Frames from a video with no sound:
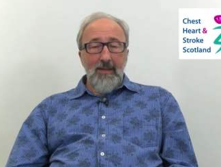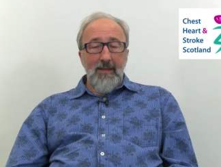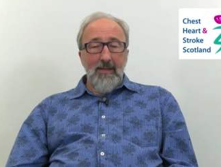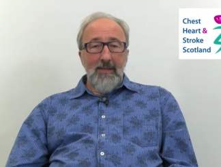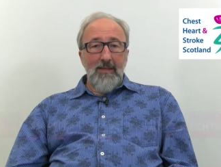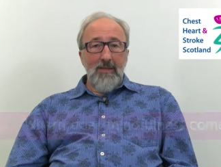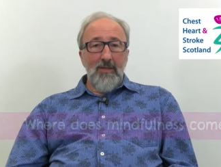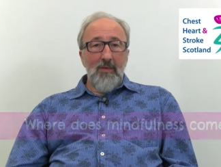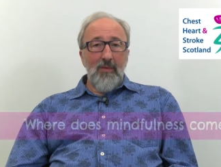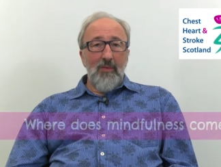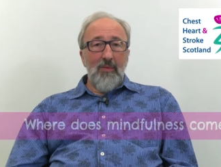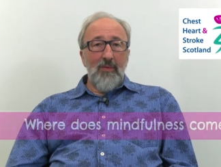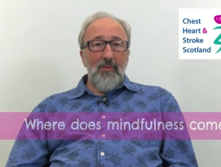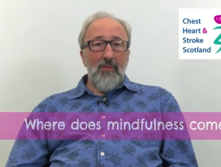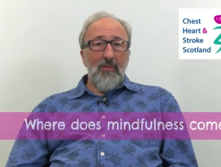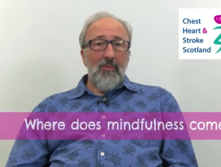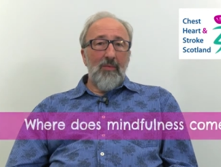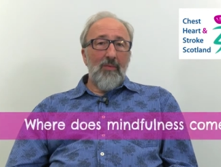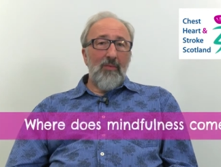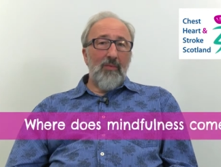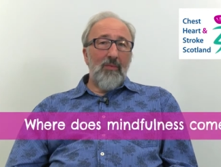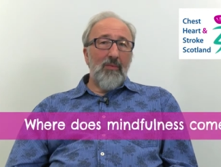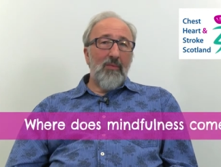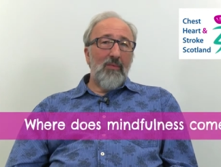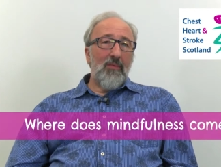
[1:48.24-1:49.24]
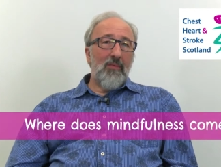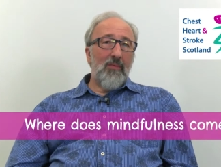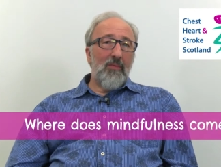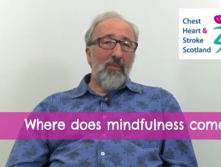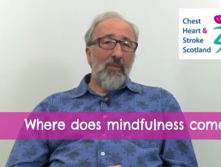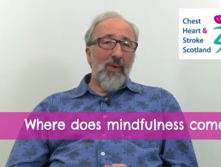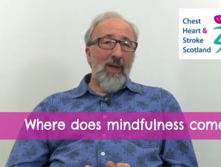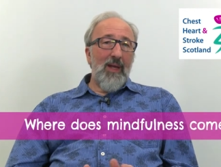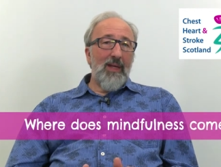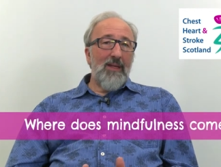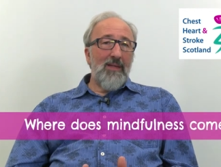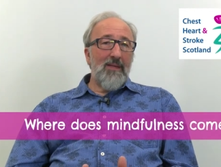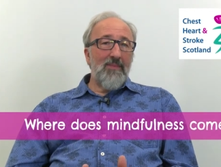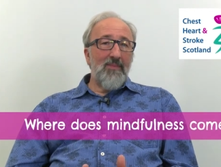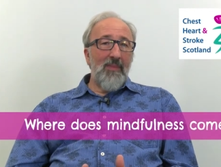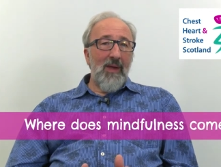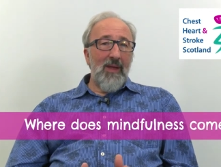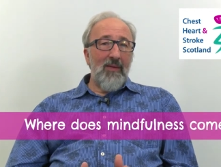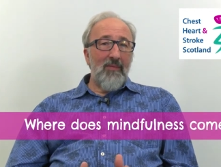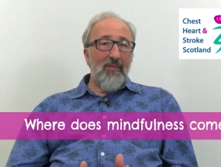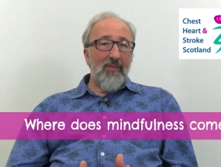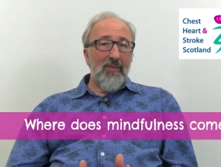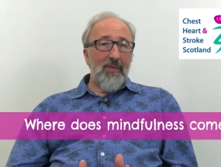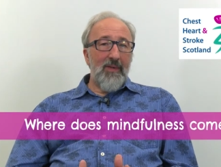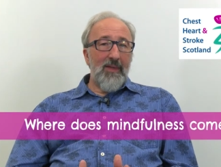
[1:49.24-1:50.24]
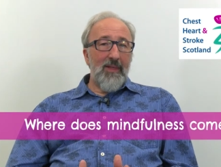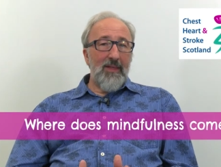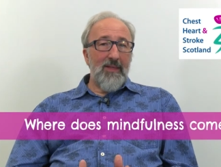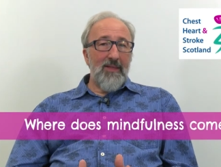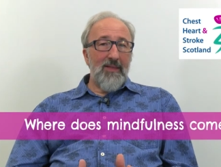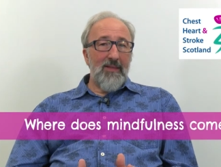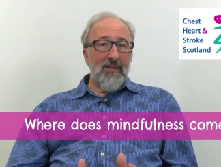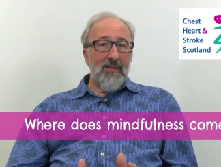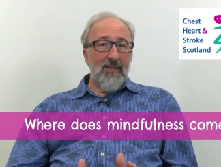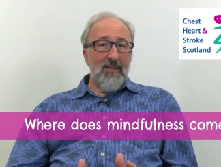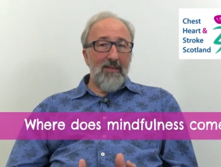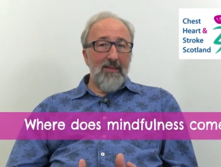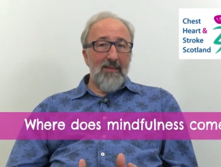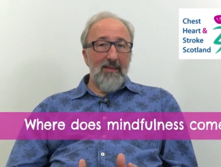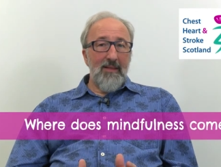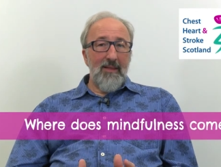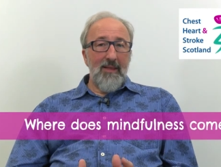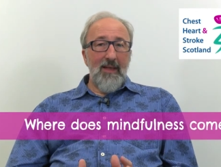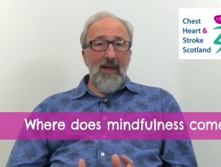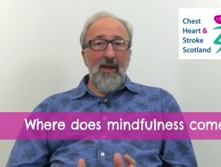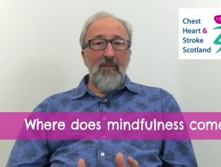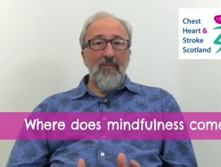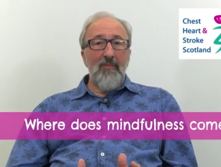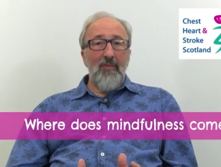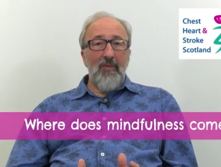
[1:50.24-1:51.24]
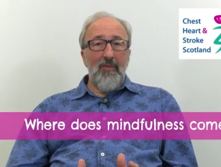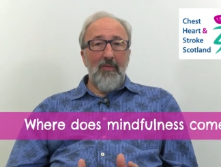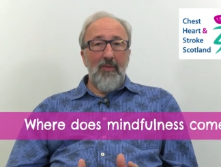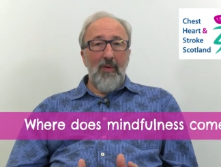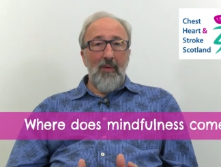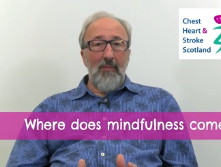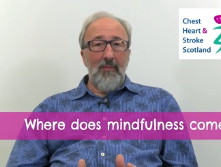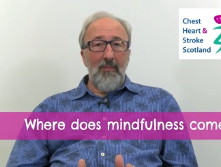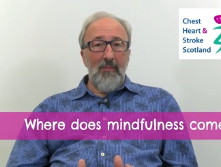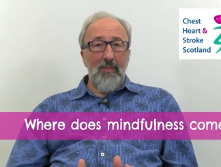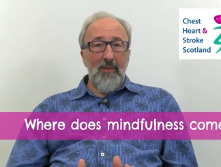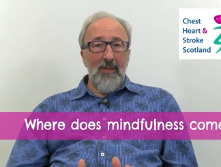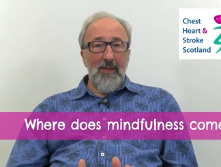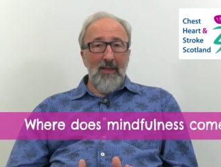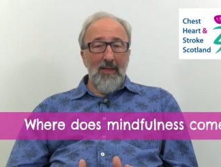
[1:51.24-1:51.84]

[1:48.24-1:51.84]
So where does mindfulness come from?